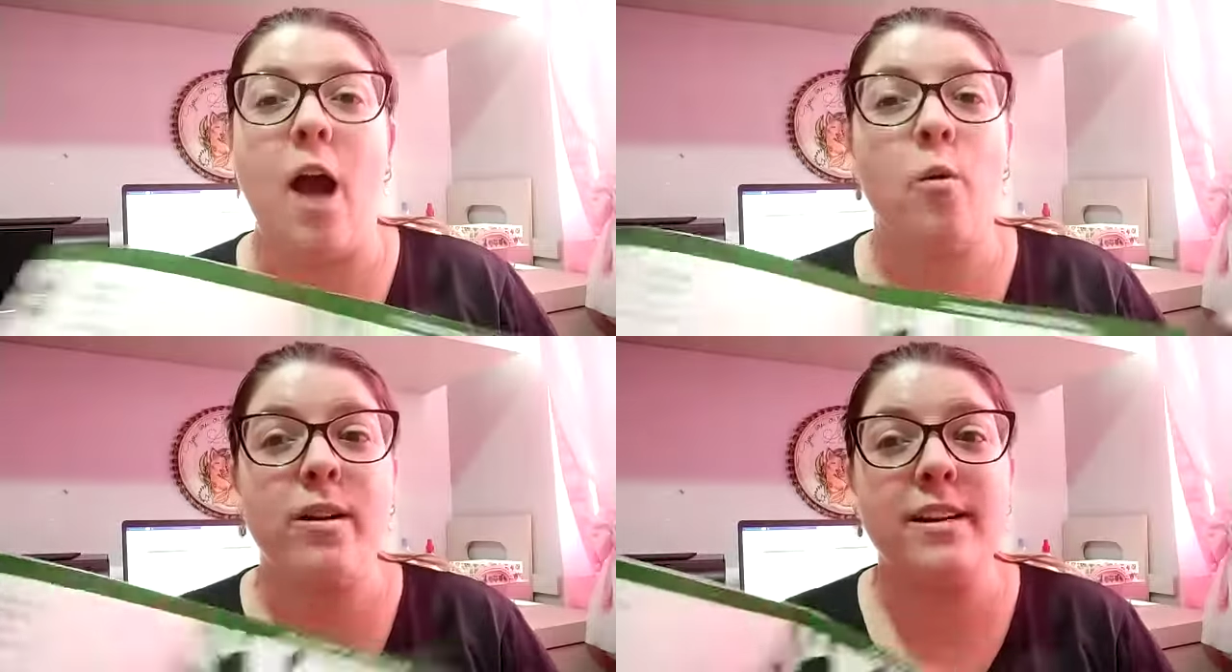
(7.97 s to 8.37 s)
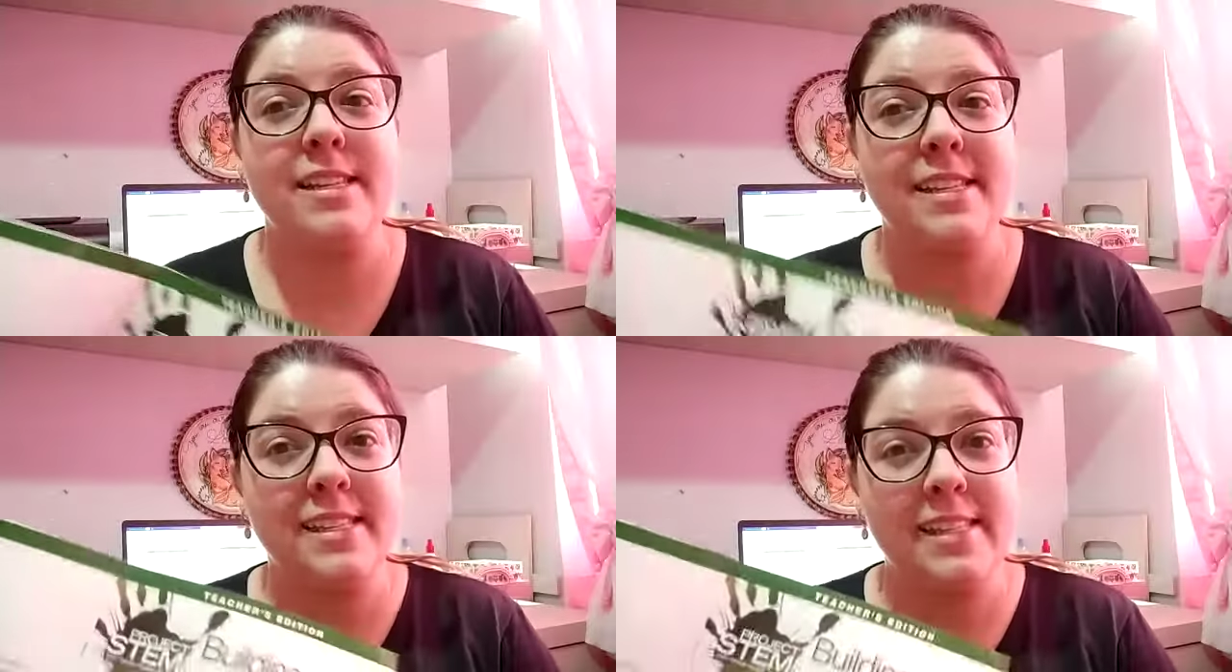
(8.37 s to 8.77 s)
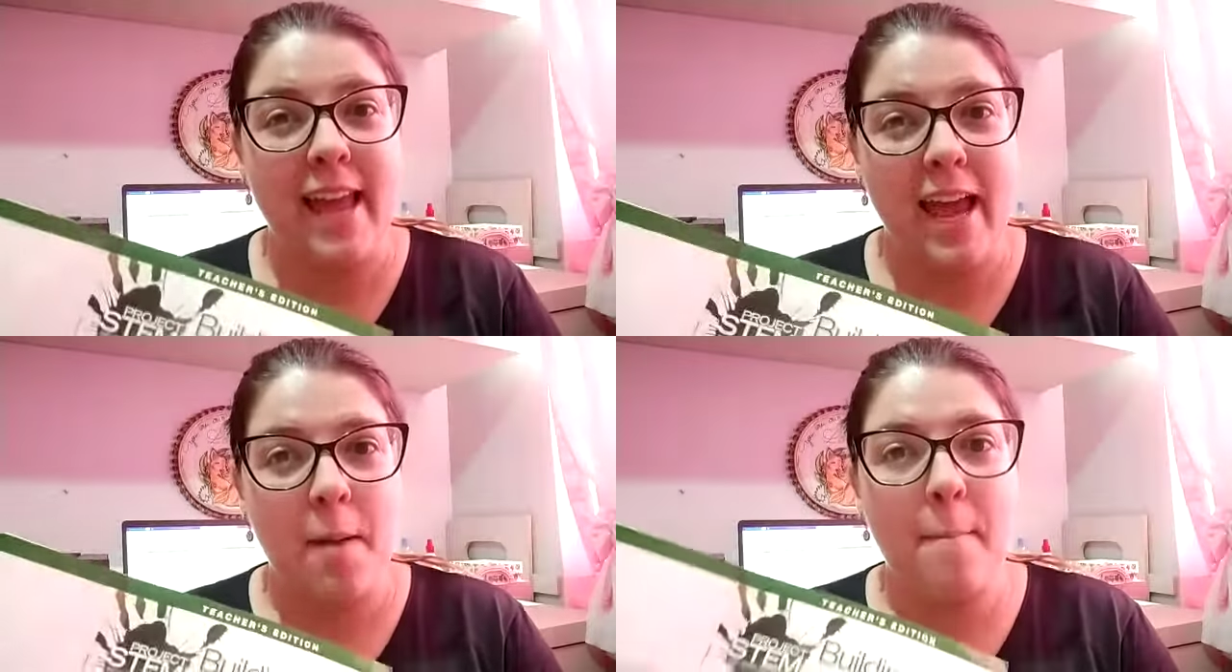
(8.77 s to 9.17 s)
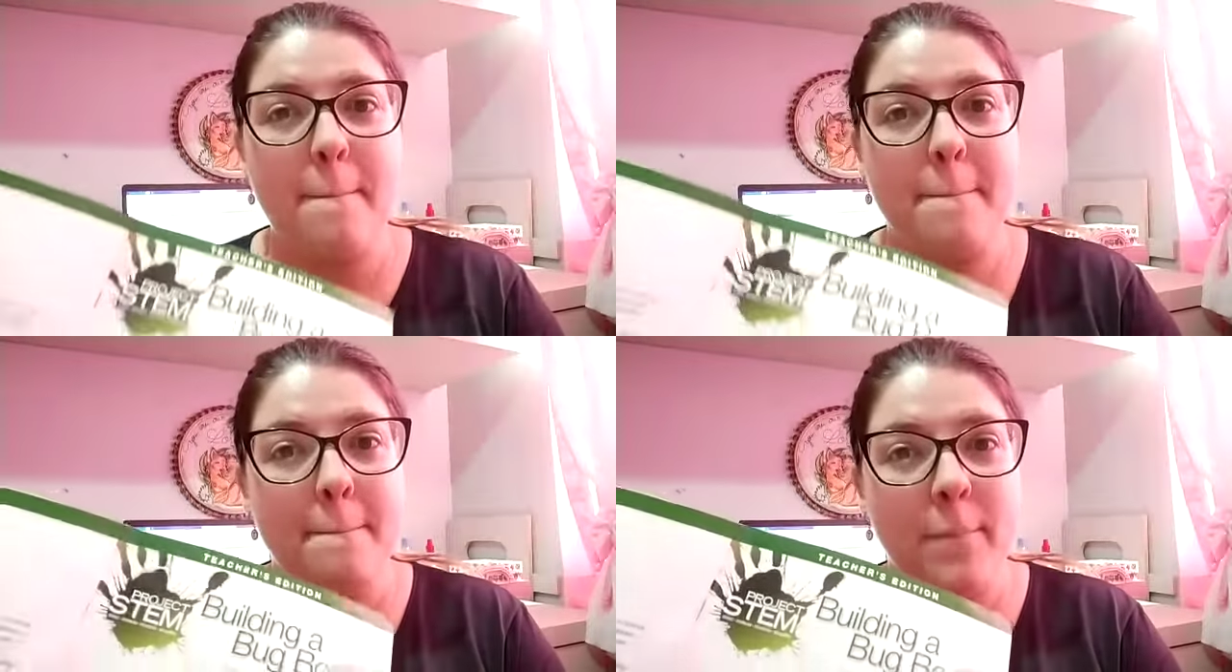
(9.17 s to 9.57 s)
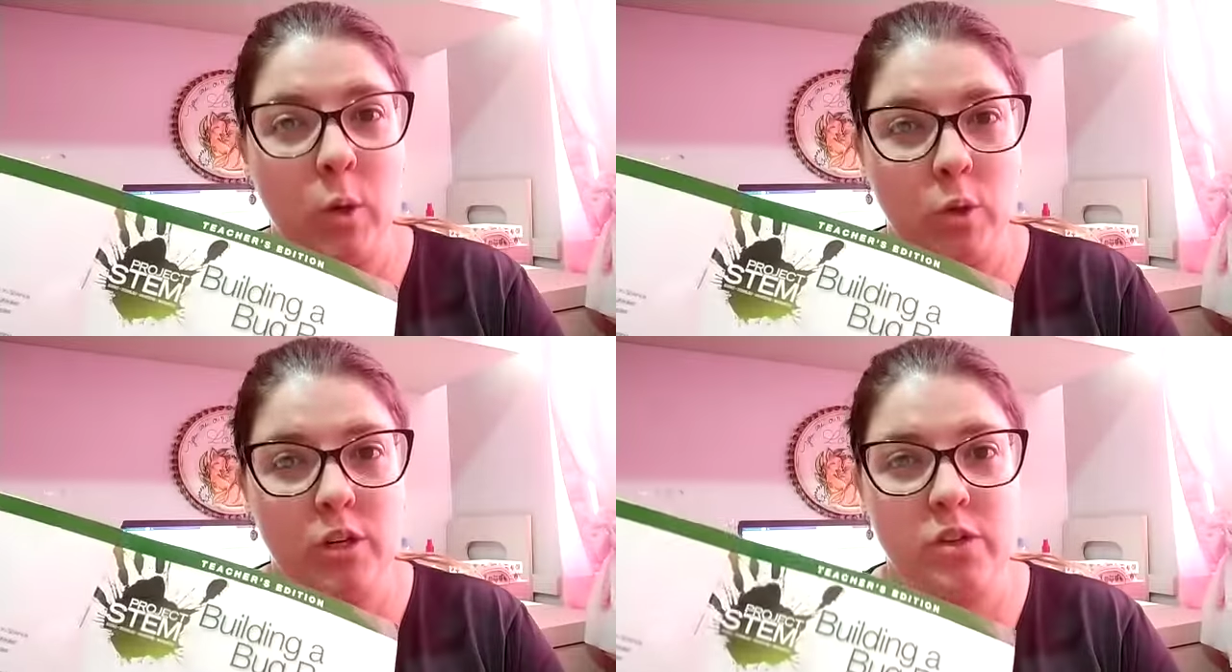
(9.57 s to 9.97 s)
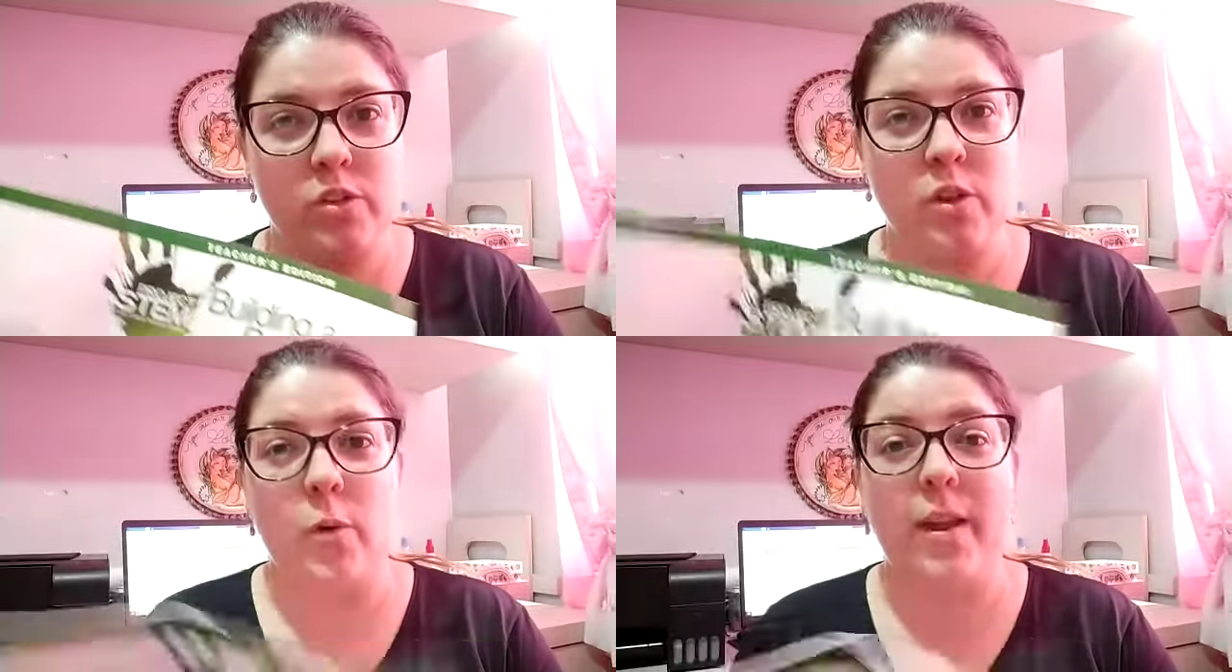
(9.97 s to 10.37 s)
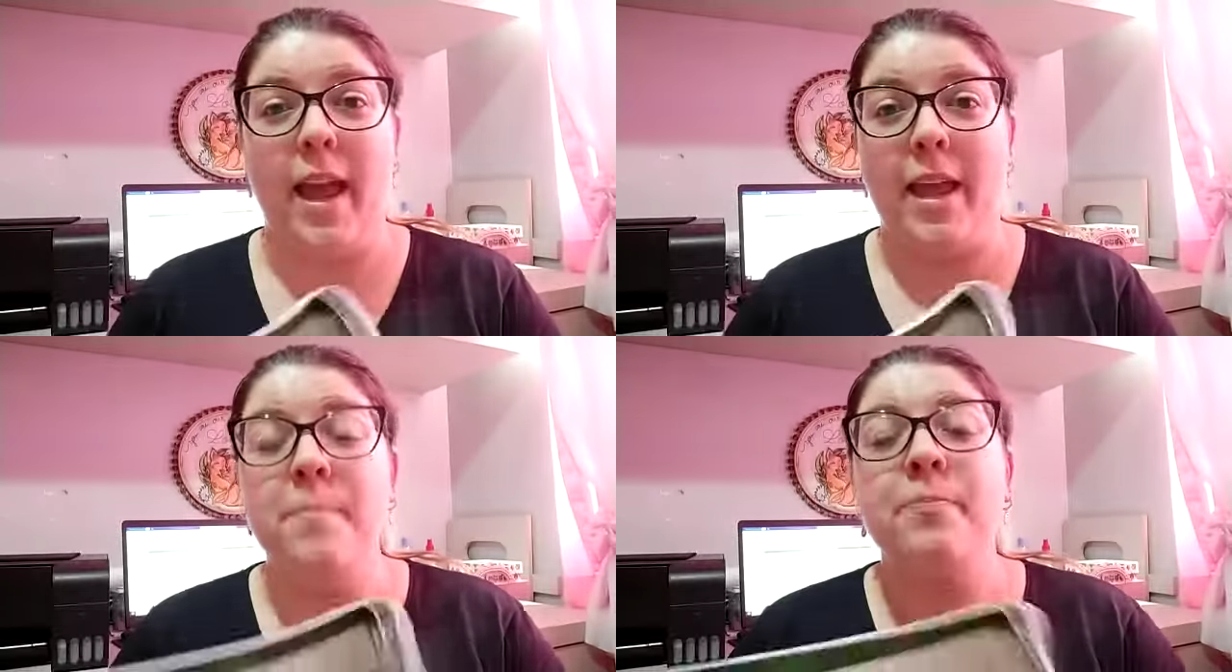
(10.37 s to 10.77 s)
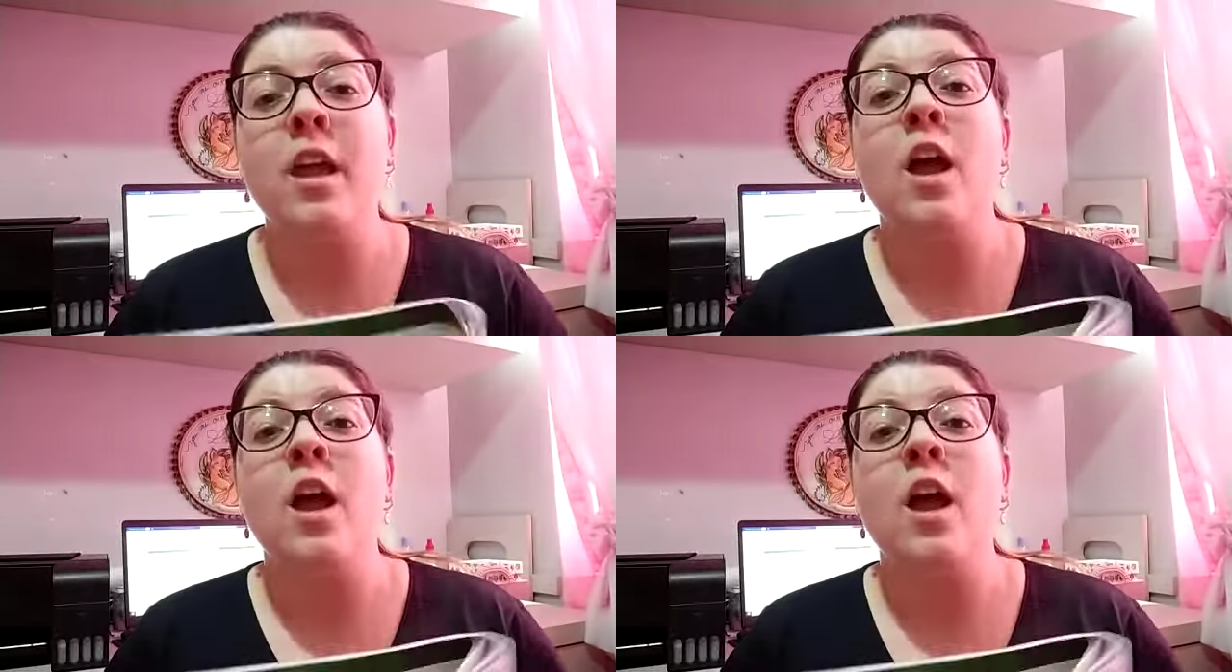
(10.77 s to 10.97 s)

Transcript: our STEM books, okay?